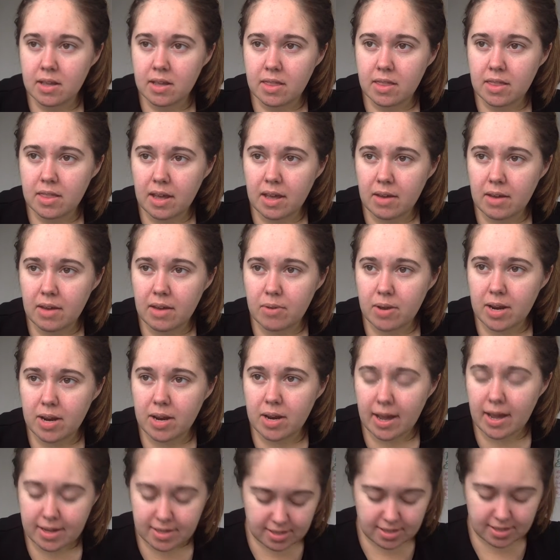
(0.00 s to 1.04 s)
Then when
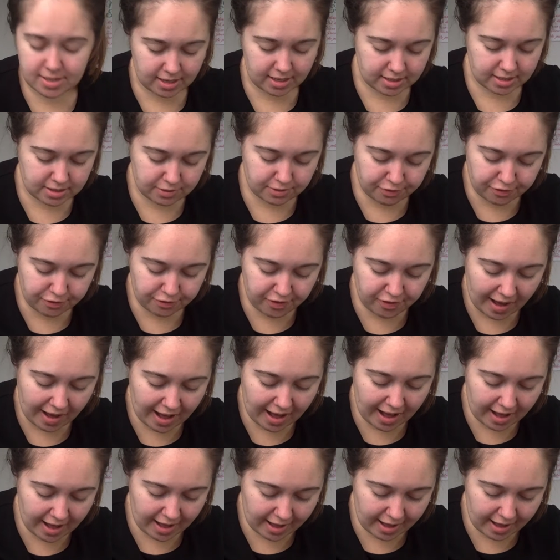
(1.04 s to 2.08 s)
x is
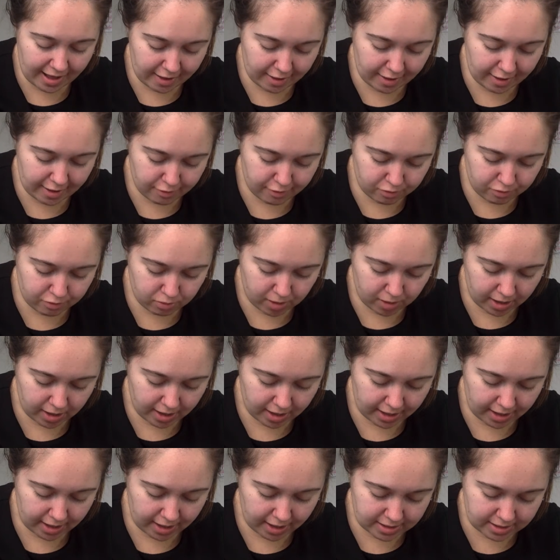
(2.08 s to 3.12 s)
5, y
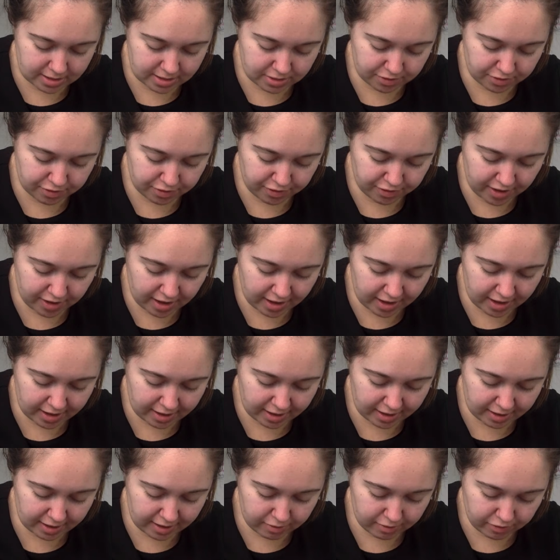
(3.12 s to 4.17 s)
is
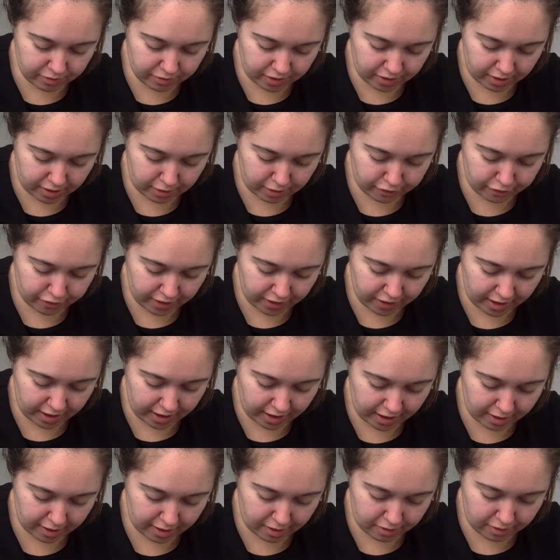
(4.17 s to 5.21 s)
5, we've got a
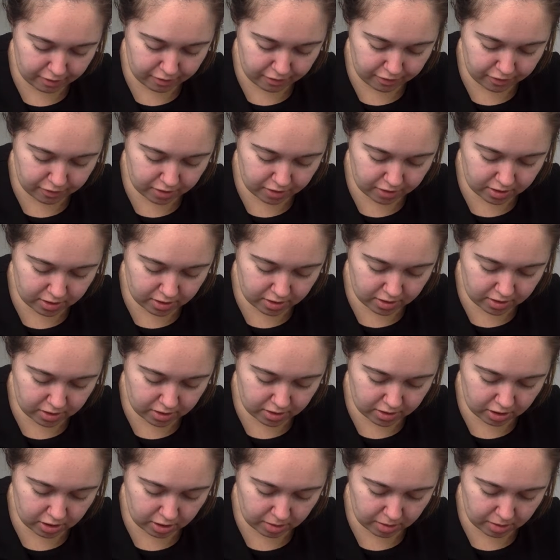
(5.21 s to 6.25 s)
5,
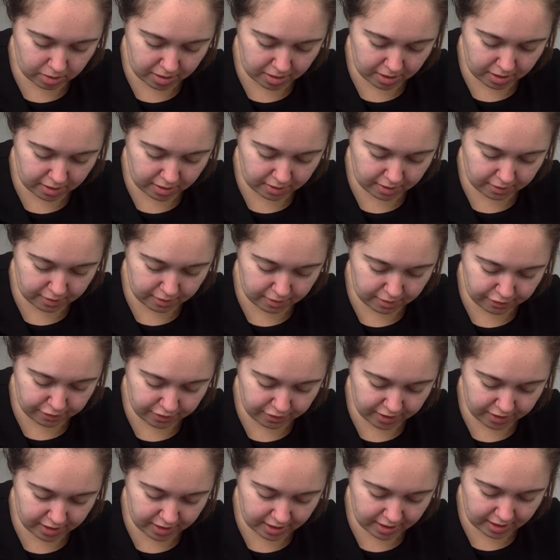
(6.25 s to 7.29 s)
comma
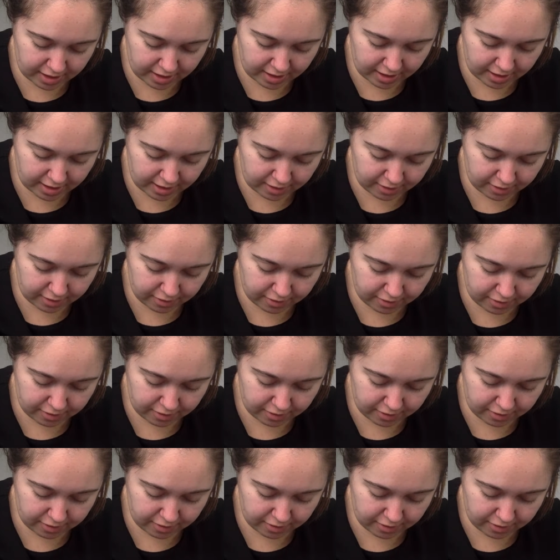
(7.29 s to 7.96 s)
5.